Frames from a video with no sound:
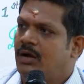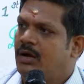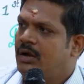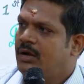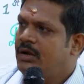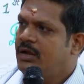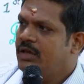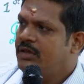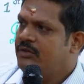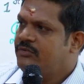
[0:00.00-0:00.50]

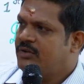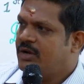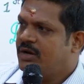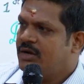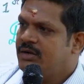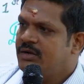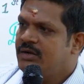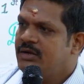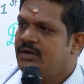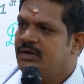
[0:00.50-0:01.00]
And I
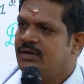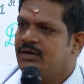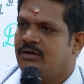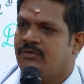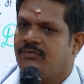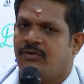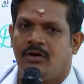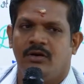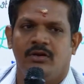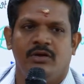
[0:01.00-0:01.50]
started
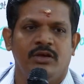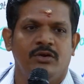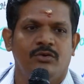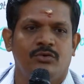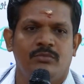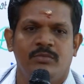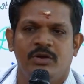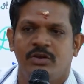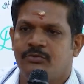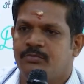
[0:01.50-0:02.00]
following
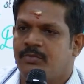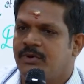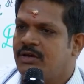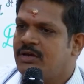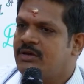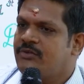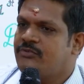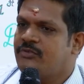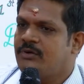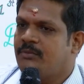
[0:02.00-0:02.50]
Umesh
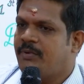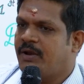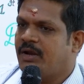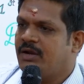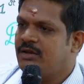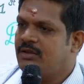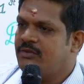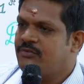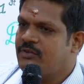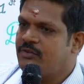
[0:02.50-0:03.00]
Bhaiya's
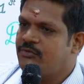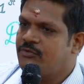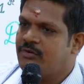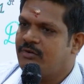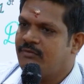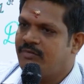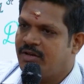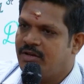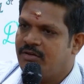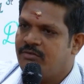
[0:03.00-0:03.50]
practice. He
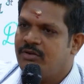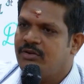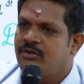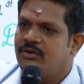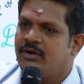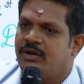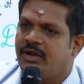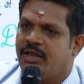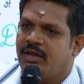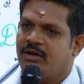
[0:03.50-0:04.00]
said, whenever
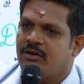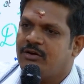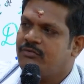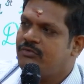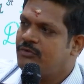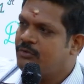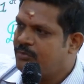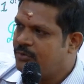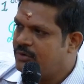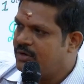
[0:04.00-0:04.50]
you are a
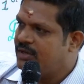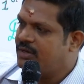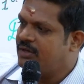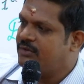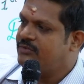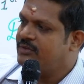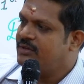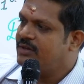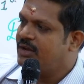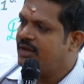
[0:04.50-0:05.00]
takeoff, you put
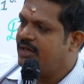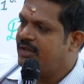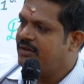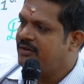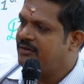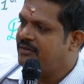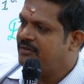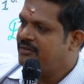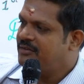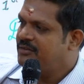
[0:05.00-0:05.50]
a single
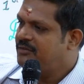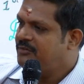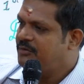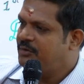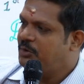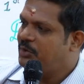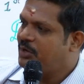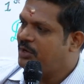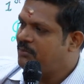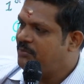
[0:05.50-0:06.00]
line.
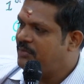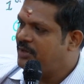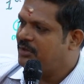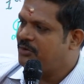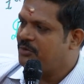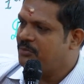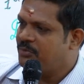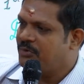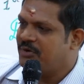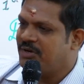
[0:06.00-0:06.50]
When you come
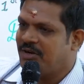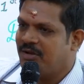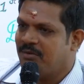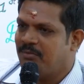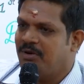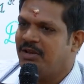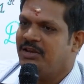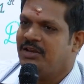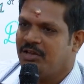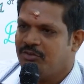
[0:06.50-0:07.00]
back, you put a
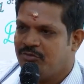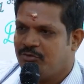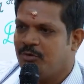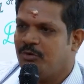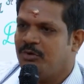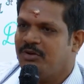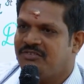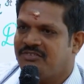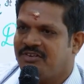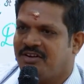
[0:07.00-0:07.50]
double line. I
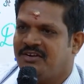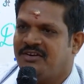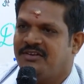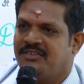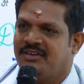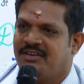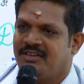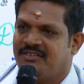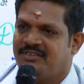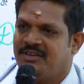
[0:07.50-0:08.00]
slowly started
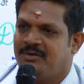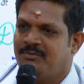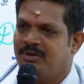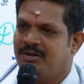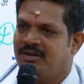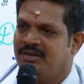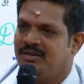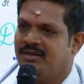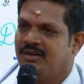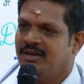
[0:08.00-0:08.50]
that
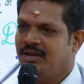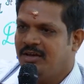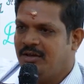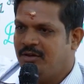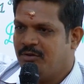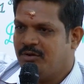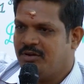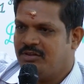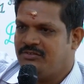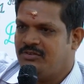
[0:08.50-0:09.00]
assignment.
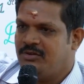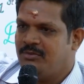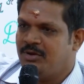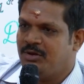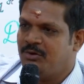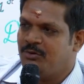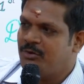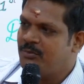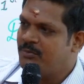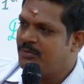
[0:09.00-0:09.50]
You can see
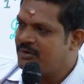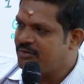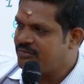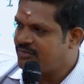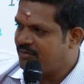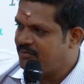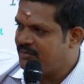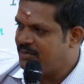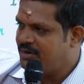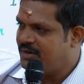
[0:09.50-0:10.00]
my notebook.
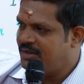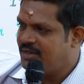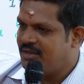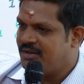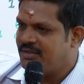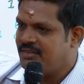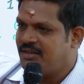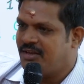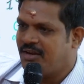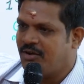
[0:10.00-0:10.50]
Someone
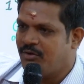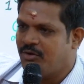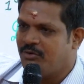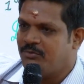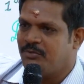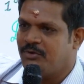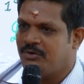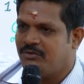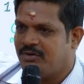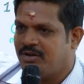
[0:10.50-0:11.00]
here and there, I would
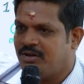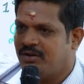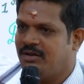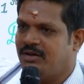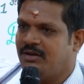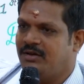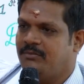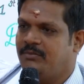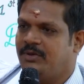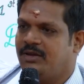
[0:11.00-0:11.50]
have put one
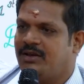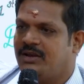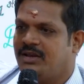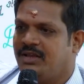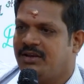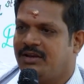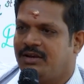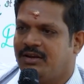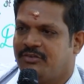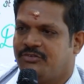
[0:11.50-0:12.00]
bigger
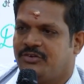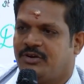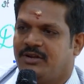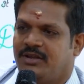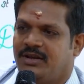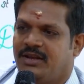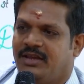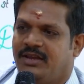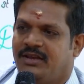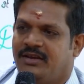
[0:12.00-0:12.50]
line and a
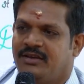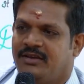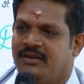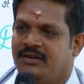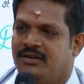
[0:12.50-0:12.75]
shorter line.